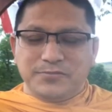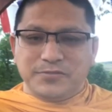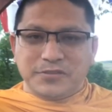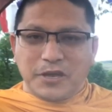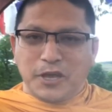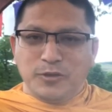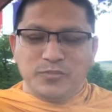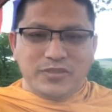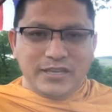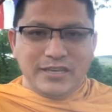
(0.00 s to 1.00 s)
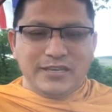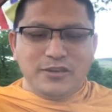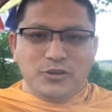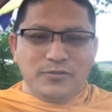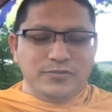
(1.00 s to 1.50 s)
of time
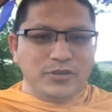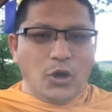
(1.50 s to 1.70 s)
thinking of it,